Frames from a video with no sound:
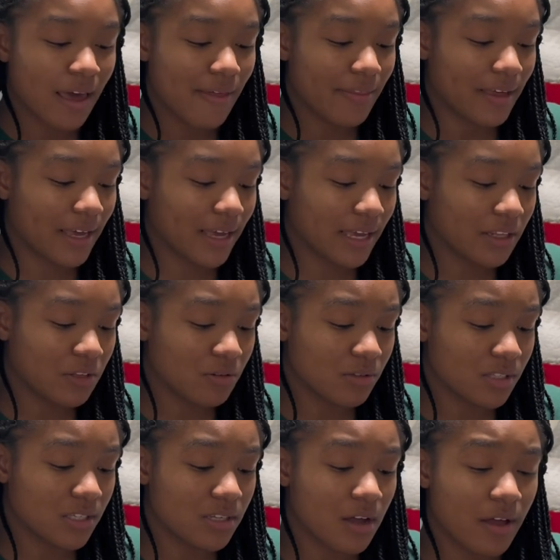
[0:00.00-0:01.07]
They can use
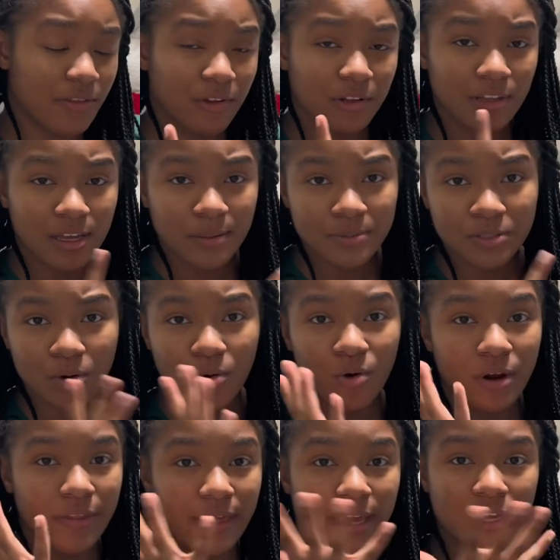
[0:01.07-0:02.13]
this on their lips or
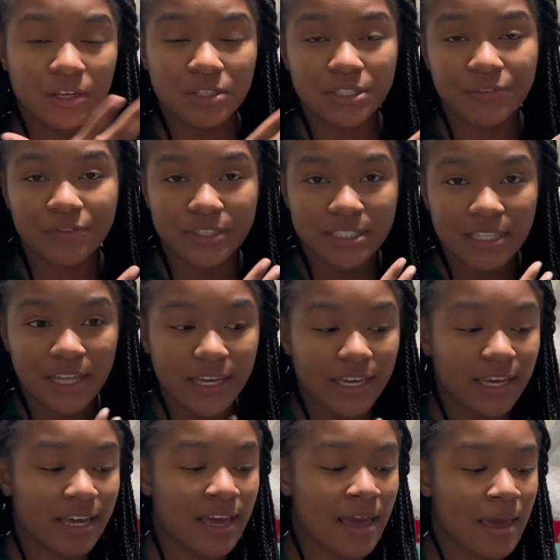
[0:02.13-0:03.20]
they can use it for
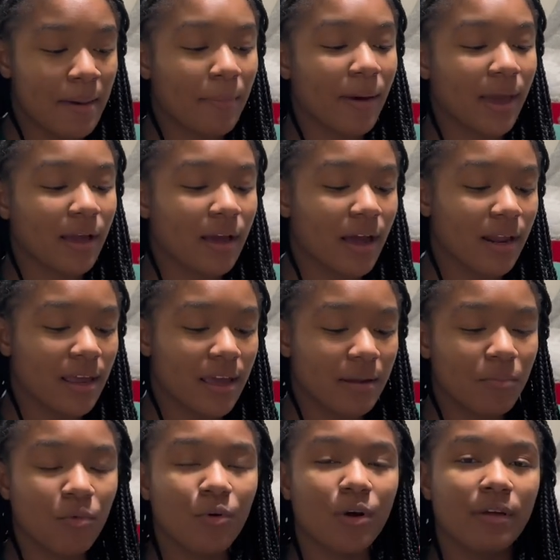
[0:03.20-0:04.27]
slugging, but I got it in
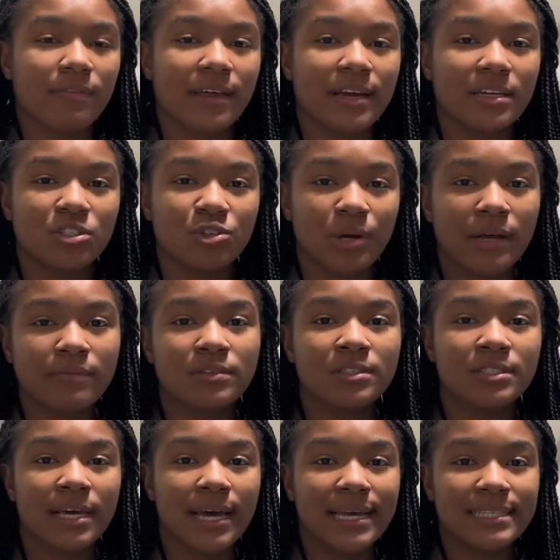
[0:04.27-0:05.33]
more of like a travel
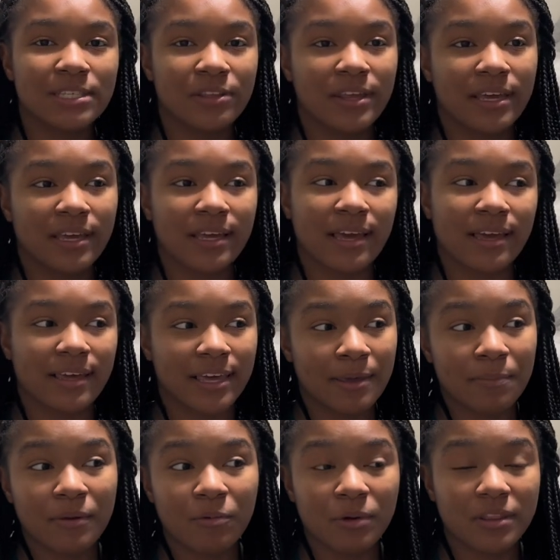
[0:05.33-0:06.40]
size so they can keep
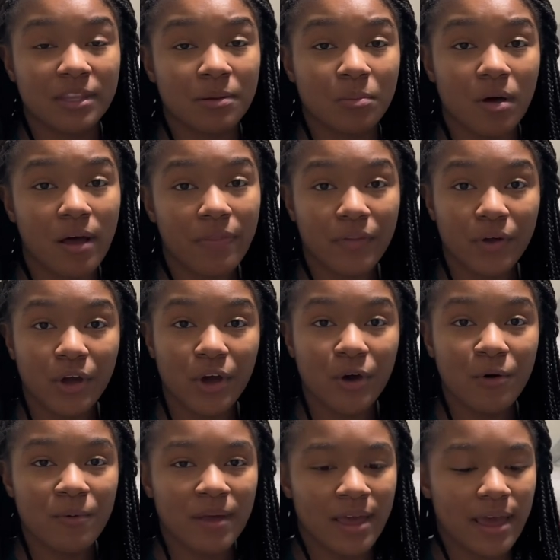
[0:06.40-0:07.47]
it with them on the go.
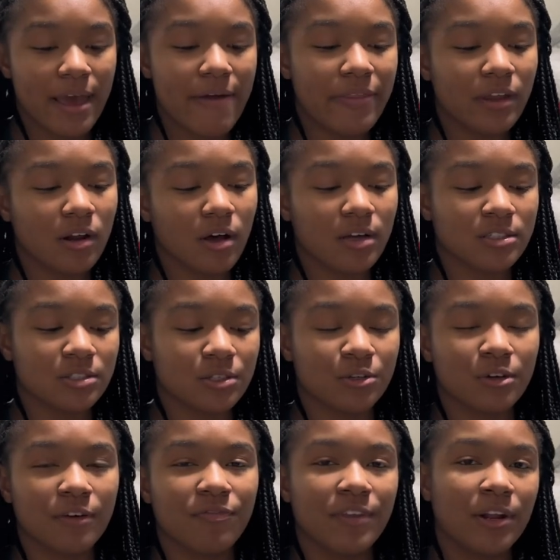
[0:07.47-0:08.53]
And then also
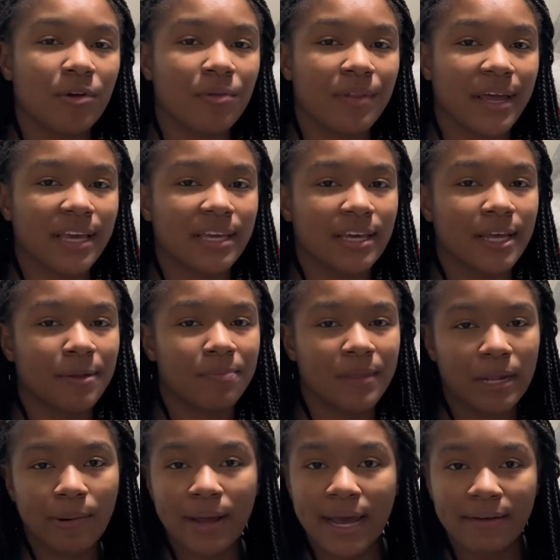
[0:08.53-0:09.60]
if they don't like it, they
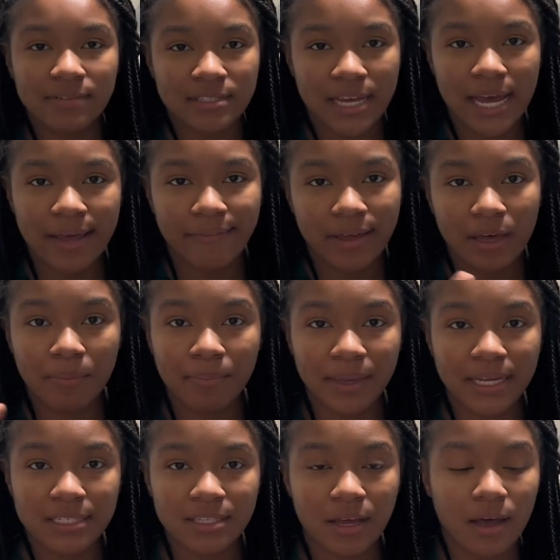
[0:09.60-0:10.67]
don't have to have like a
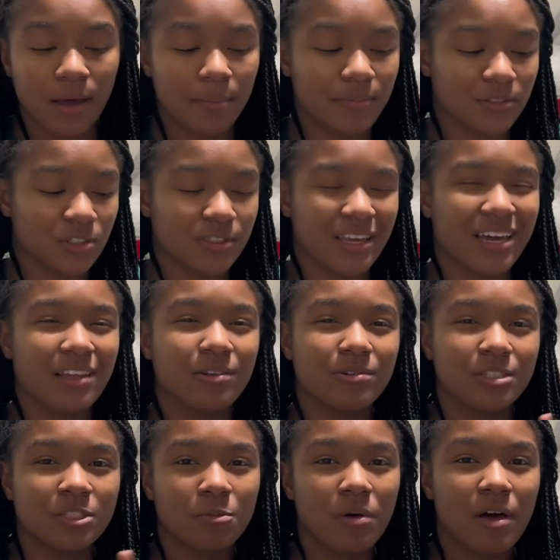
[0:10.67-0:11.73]
big tub. It's just like a little
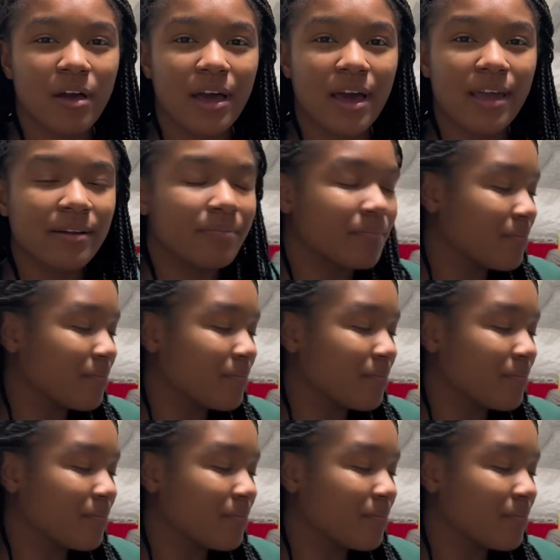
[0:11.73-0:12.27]
small kind.